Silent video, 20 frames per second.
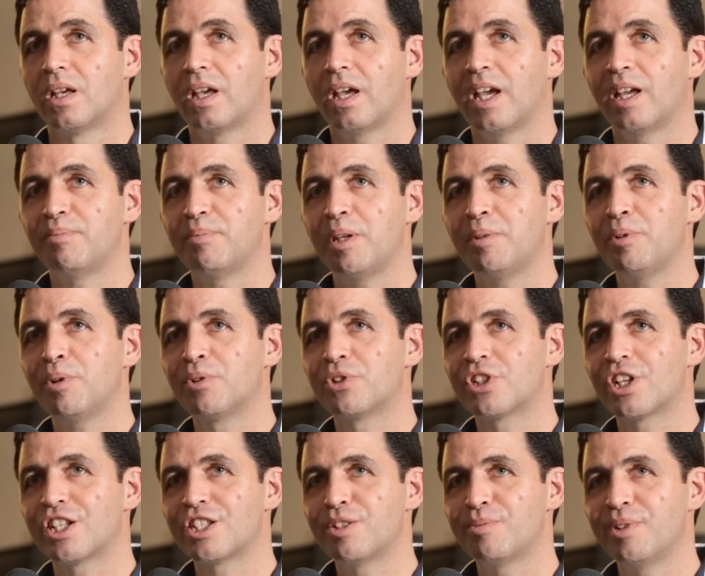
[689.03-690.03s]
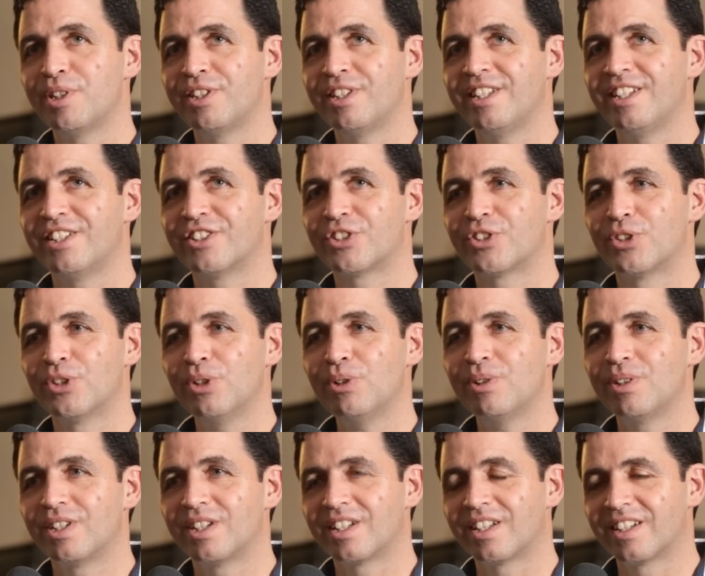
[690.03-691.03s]
And maybe what ChatGPT is
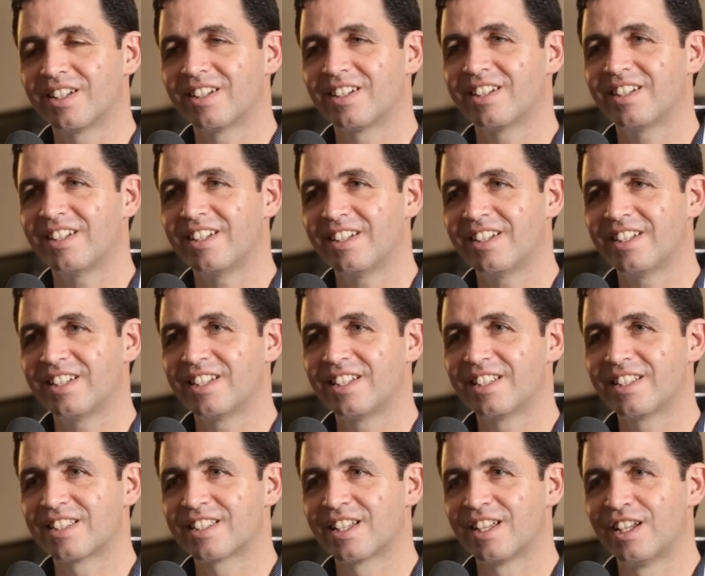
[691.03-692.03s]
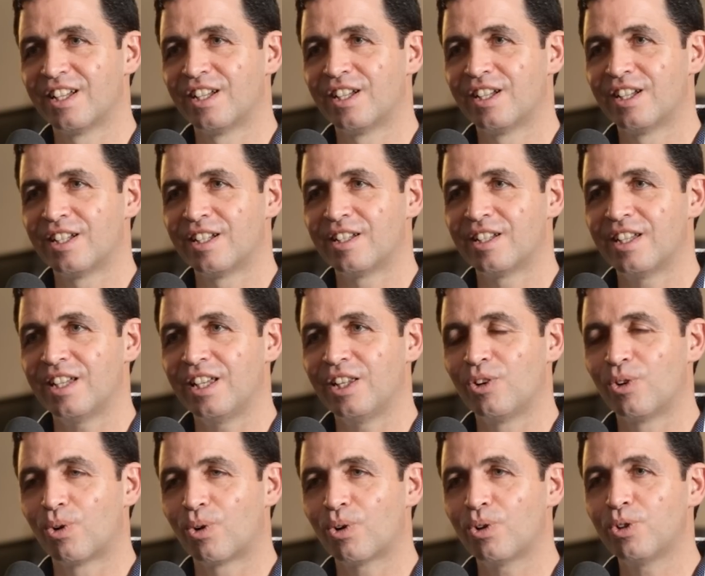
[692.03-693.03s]
doing is,
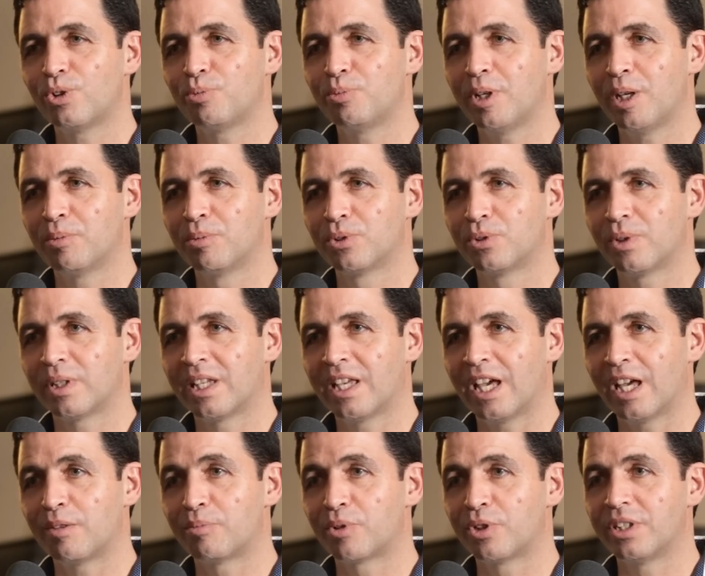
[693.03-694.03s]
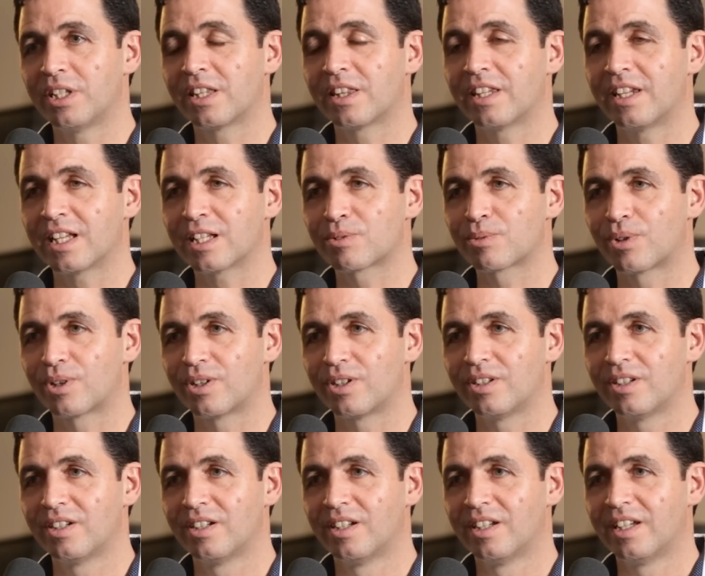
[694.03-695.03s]
in order to be able to again predict the next
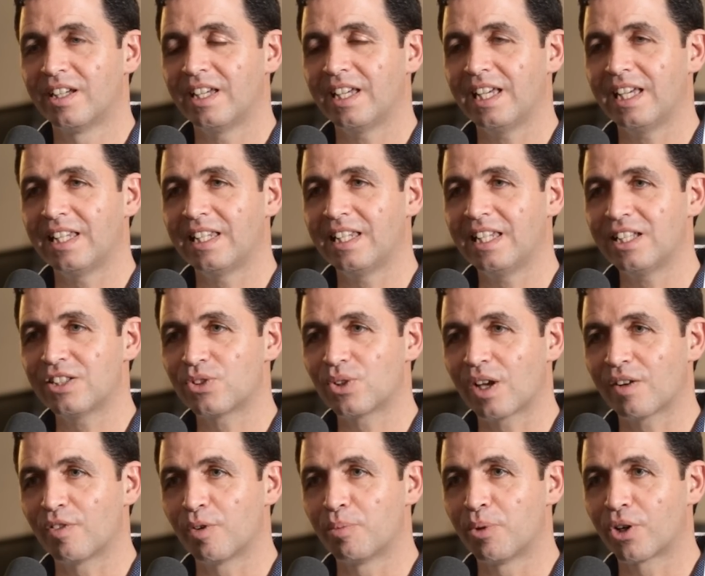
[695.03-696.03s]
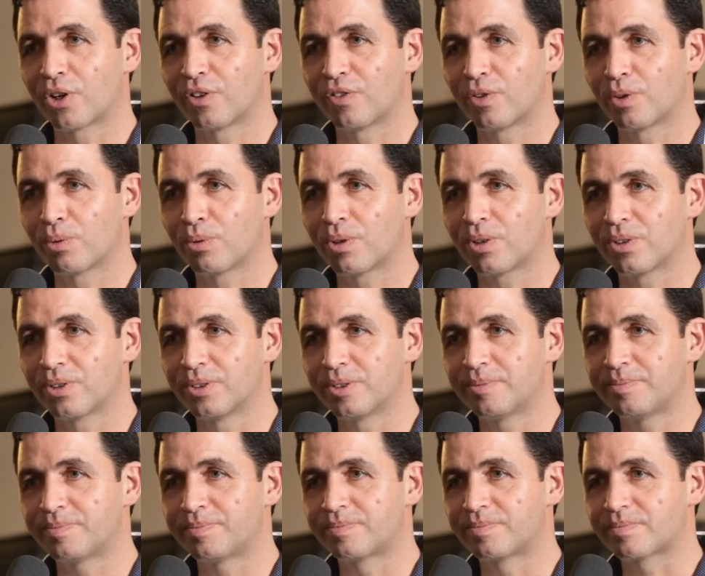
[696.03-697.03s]
word, it needs to have a model of the world.
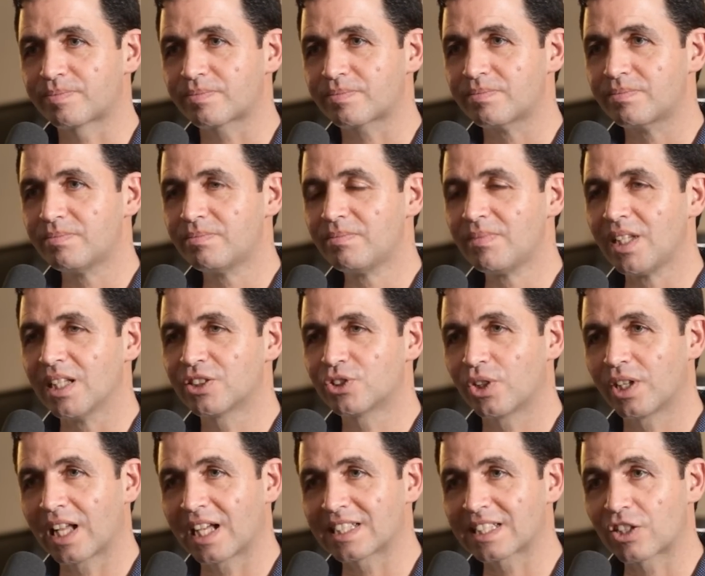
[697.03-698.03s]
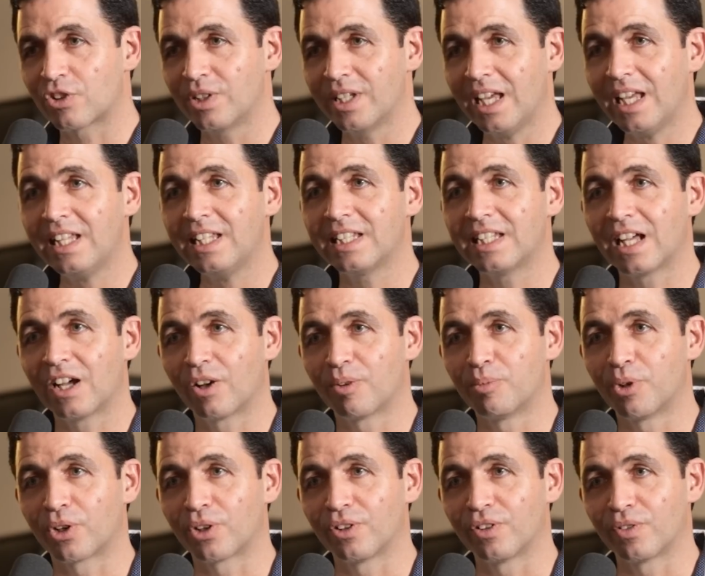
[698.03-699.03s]
So it has created now a
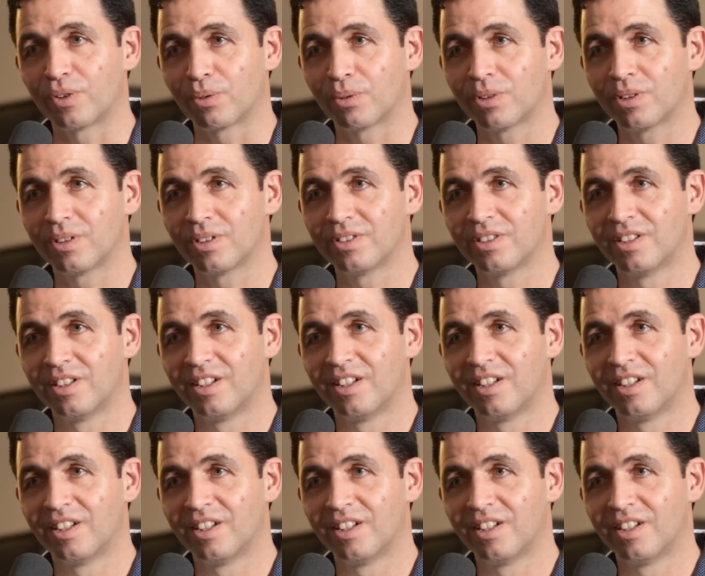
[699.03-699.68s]
model of the world